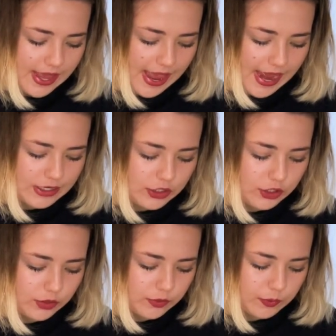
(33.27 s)
and
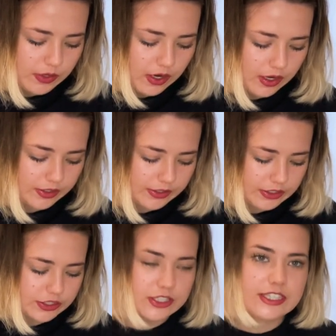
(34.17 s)
you are going
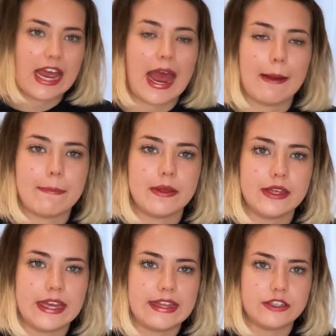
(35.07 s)
to tap
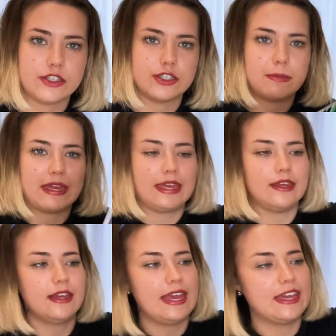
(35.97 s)
it to me.
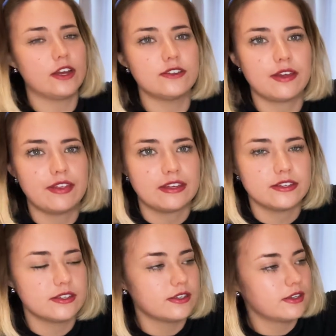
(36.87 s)
It goes like
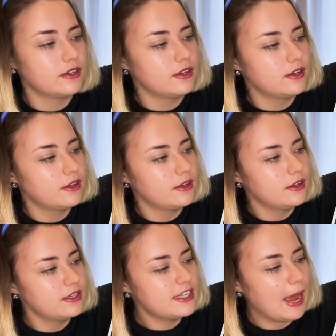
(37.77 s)
this.
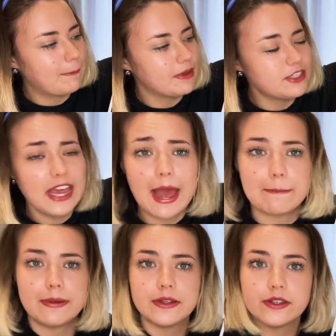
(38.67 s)
Tap,
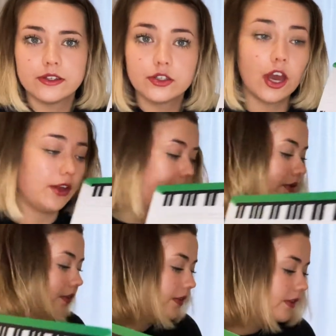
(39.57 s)
tap, go.
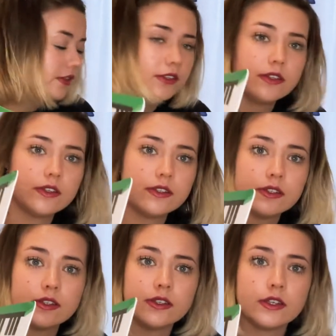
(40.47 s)

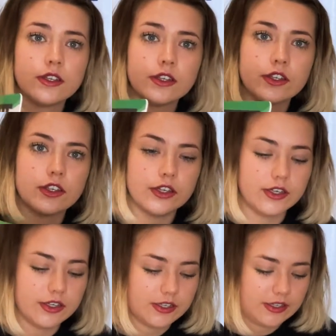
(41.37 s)

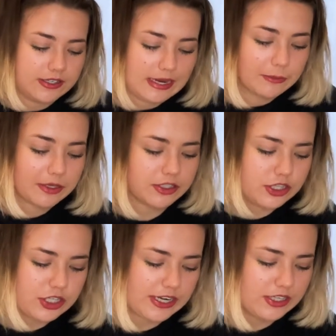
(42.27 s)
Good. Now I'm going to
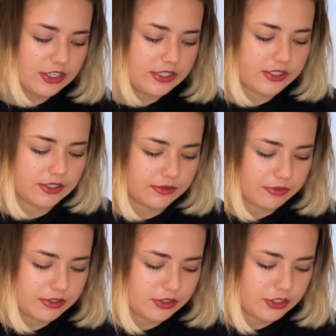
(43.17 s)
change it. I'm
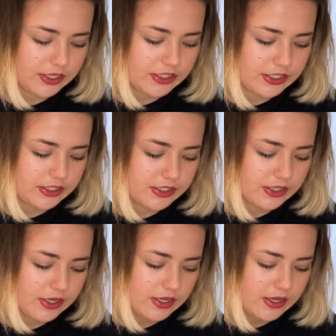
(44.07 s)
going to change it.
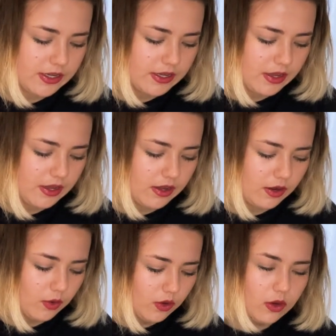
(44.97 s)

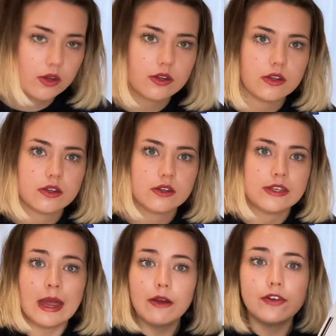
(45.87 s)
Oh,
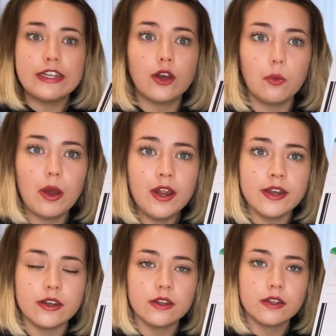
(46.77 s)
now I've only got one.